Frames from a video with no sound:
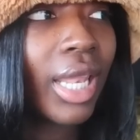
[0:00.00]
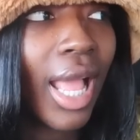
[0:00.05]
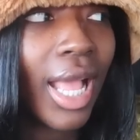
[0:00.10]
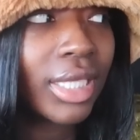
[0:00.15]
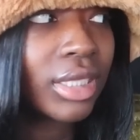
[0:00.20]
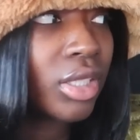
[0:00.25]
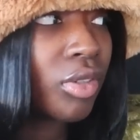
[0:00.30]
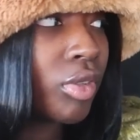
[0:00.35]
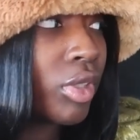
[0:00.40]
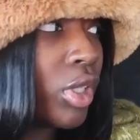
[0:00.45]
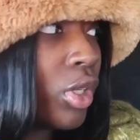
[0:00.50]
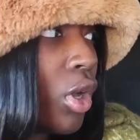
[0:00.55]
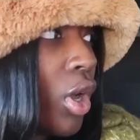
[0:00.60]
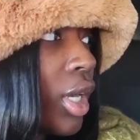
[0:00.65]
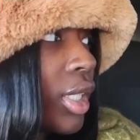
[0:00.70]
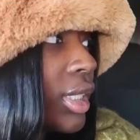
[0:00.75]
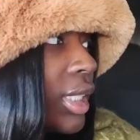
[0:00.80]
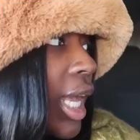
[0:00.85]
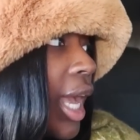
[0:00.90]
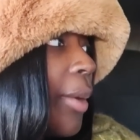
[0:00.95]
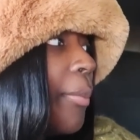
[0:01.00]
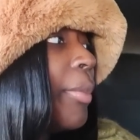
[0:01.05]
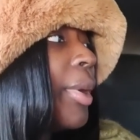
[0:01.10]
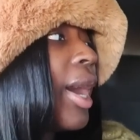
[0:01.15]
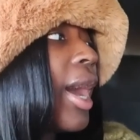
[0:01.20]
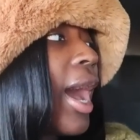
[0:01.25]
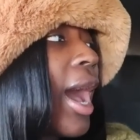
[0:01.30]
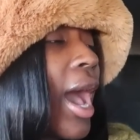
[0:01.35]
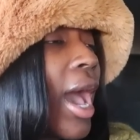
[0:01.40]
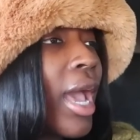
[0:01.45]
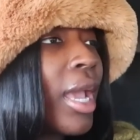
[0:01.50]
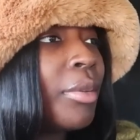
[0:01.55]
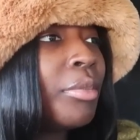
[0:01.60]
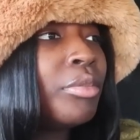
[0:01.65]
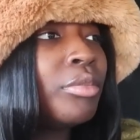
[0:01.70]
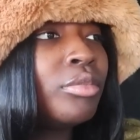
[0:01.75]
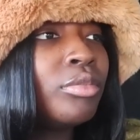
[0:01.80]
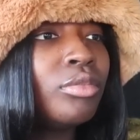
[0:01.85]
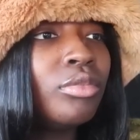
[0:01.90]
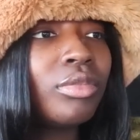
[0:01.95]
last a really long time but
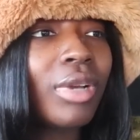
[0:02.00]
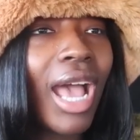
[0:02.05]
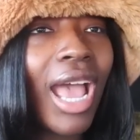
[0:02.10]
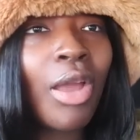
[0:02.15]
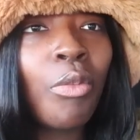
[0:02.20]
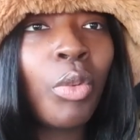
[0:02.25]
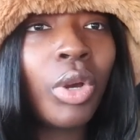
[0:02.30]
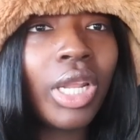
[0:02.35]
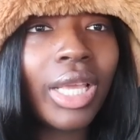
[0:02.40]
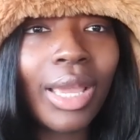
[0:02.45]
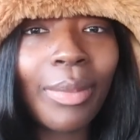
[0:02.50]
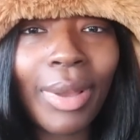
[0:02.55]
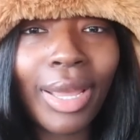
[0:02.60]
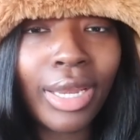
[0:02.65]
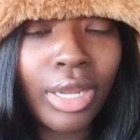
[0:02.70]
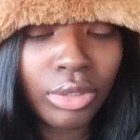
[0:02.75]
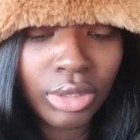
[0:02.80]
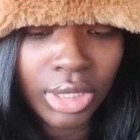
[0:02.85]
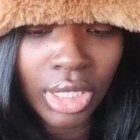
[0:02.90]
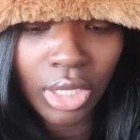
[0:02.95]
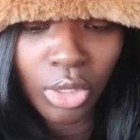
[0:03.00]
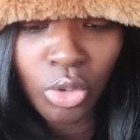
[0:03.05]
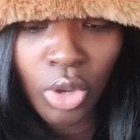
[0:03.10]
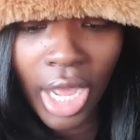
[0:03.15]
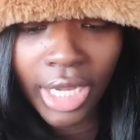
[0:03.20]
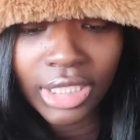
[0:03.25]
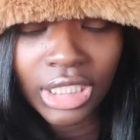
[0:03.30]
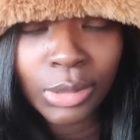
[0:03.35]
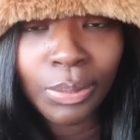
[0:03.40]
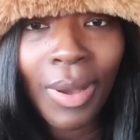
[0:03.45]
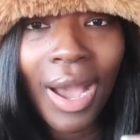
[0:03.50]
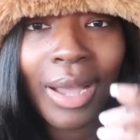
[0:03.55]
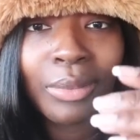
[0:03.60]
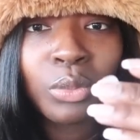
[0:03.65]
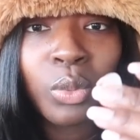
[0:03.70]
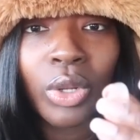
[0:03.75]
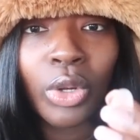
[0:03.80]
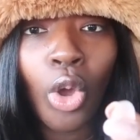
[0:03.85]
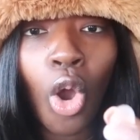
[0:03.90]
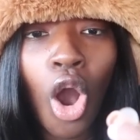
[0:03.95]
i'm i want to get my nails done oh i just
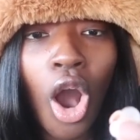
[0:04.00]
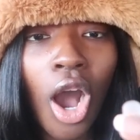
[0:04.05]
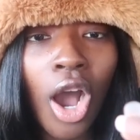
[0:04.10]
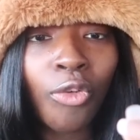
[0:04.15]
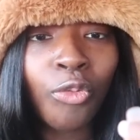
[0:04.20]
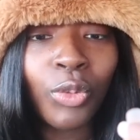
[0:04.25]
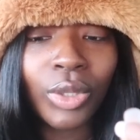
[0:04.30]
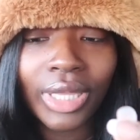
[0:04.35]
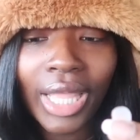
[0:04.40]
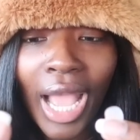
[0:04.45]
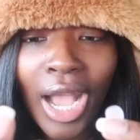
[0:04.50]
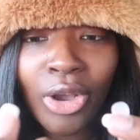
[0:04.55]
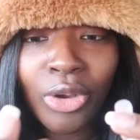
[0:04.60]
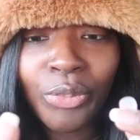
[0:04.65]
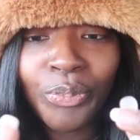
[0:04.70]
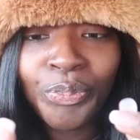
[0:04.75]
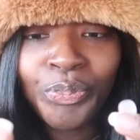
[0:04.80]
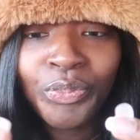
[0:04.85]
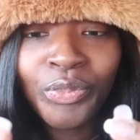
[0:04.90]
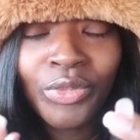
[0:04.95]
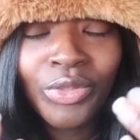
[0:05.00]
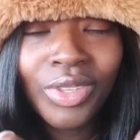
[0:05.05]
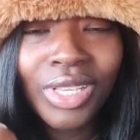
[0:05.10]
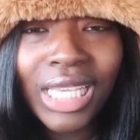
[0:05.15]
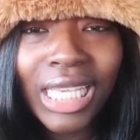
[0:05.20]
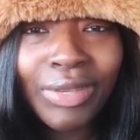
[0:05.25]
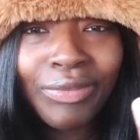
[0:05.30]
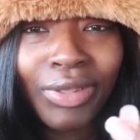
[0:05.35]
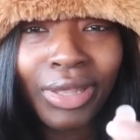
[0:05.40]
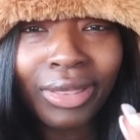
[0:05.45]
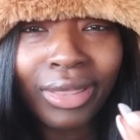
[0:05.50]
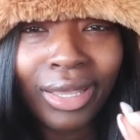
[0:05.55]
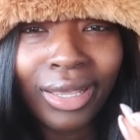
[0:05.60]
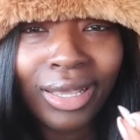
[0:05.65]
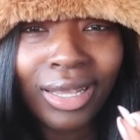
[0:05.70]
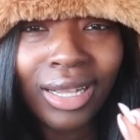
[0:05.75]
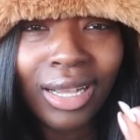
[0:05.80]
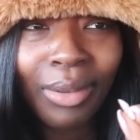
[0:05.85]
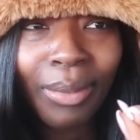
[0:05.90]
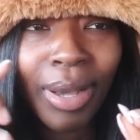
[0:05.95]
popped one off without even
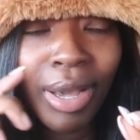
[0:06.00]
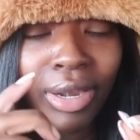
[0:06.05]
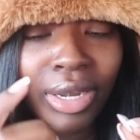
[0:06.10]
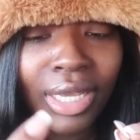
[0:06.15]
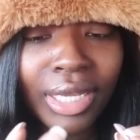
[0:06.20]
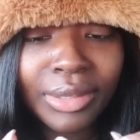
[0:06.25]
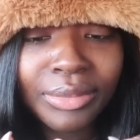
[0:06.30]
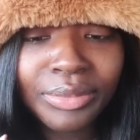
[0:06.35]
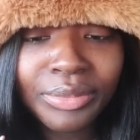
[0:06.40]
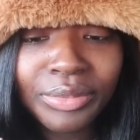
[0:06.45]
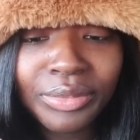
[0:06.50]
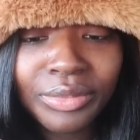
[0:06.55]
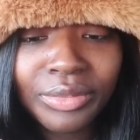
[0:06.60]
thinking about it